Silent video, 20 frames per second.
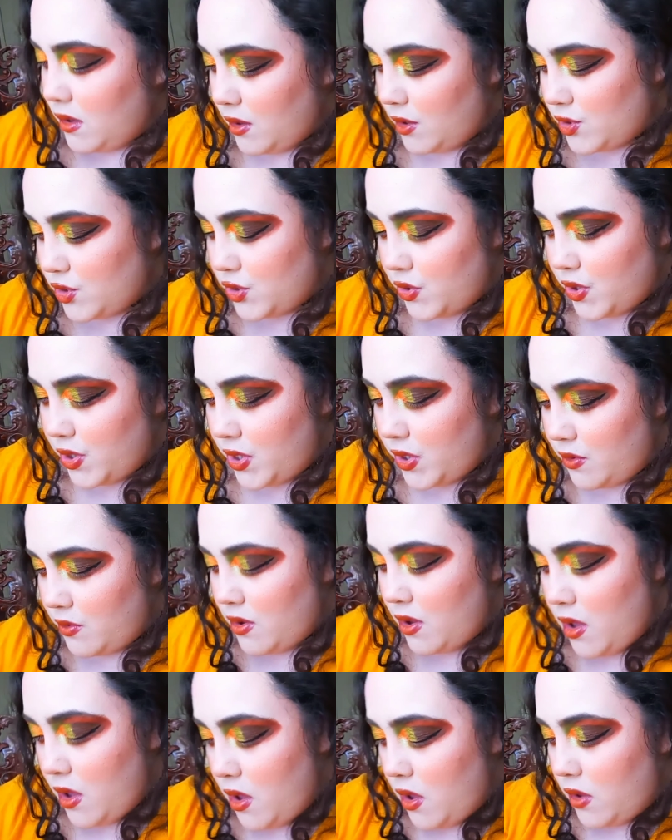I'll show you
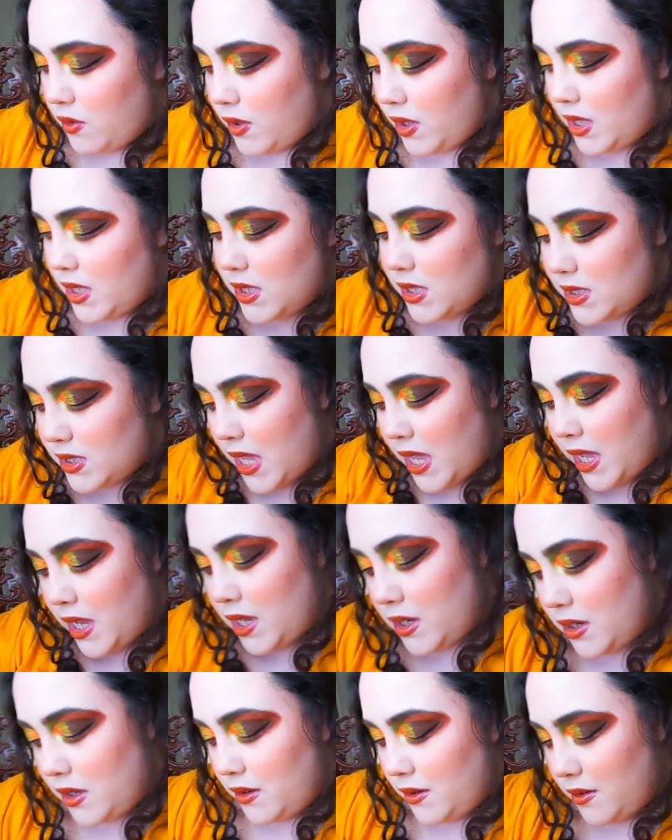
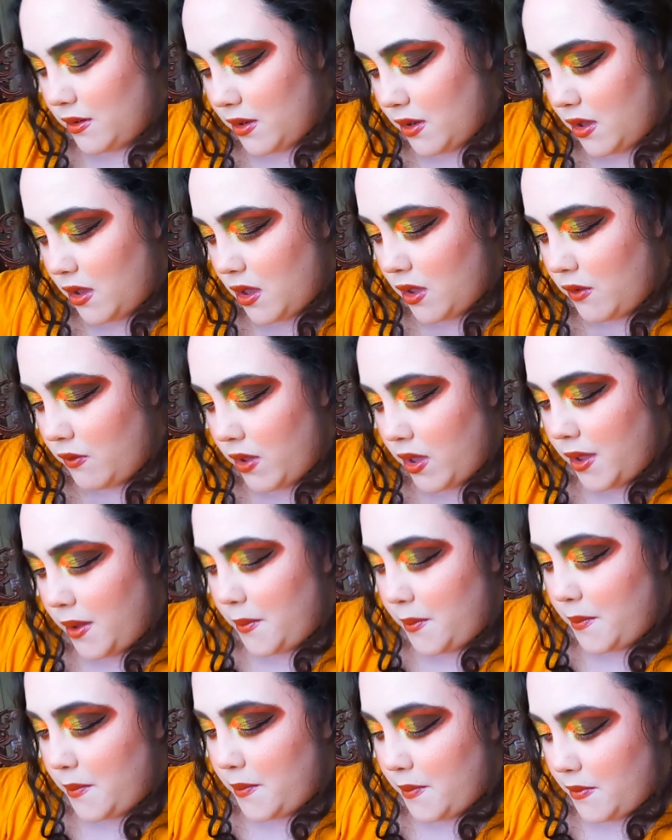inside of
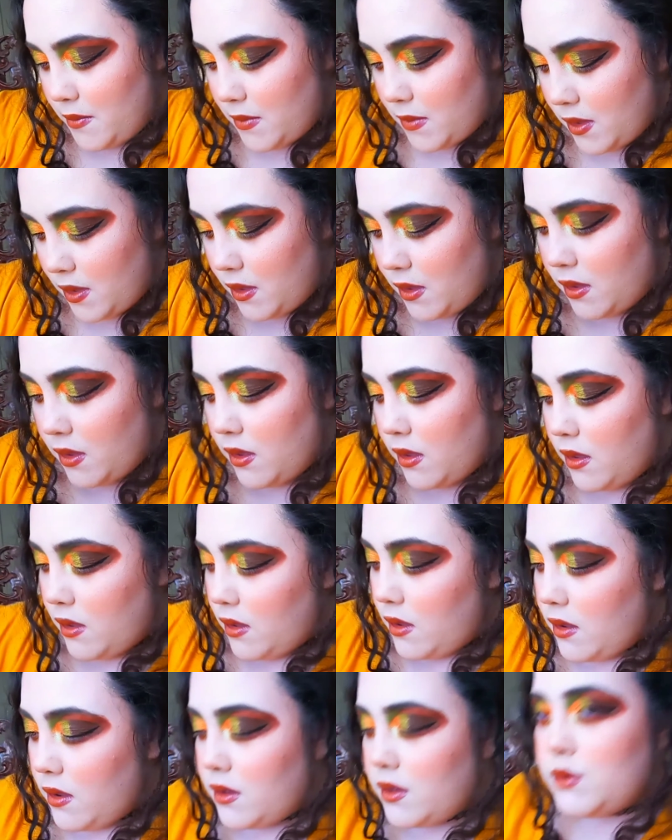it.
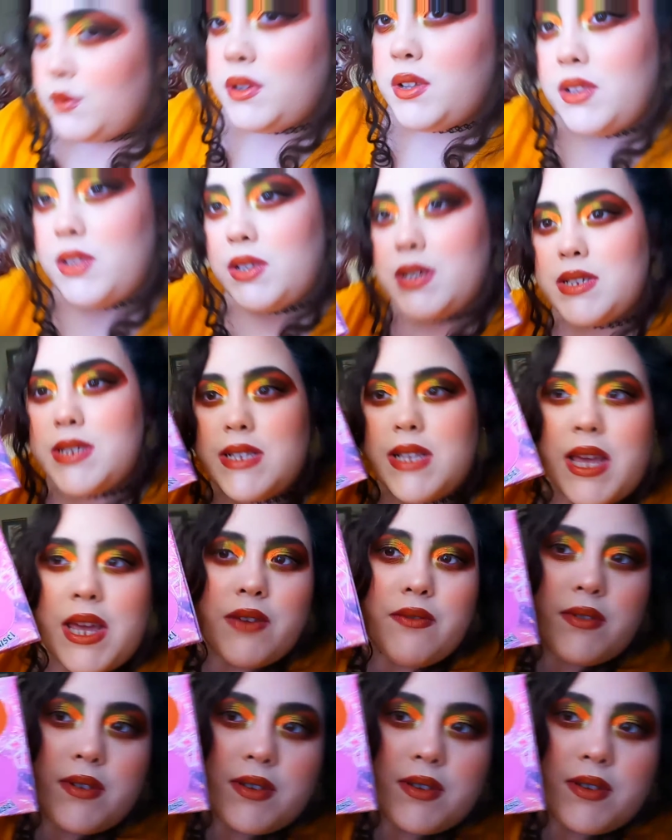That's what it looks like.